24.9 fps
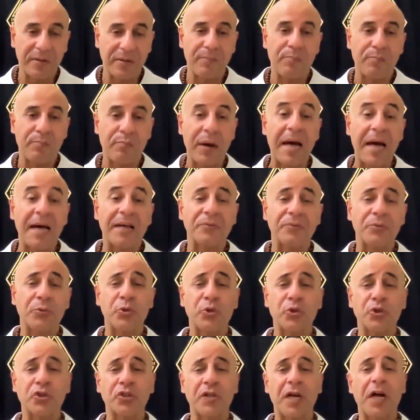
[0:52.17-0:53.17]

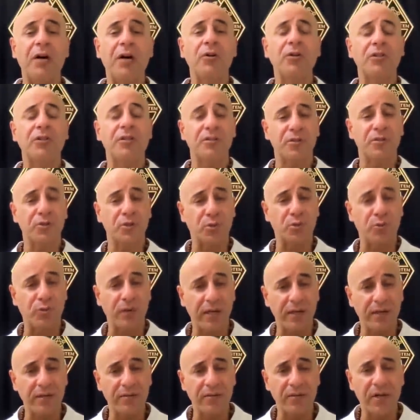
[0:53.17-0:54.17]
punched out,
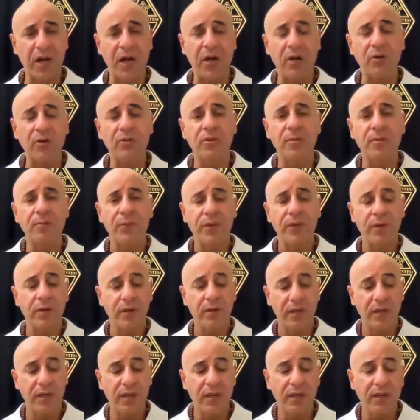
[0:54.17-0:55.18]
striked out
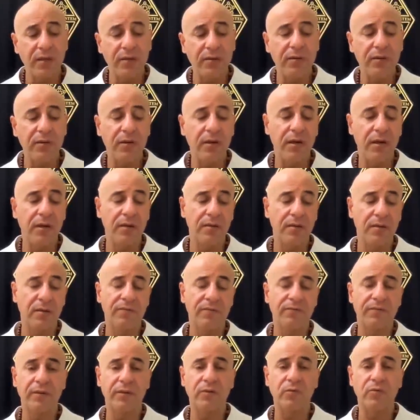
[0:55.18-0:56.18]
in a
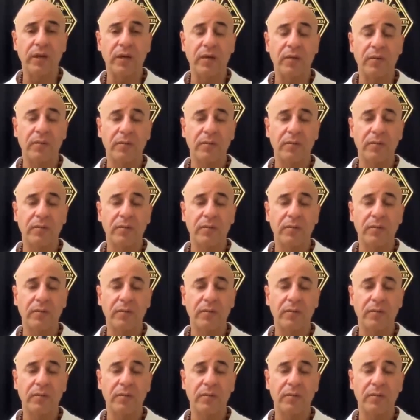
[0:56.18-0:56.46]
different way.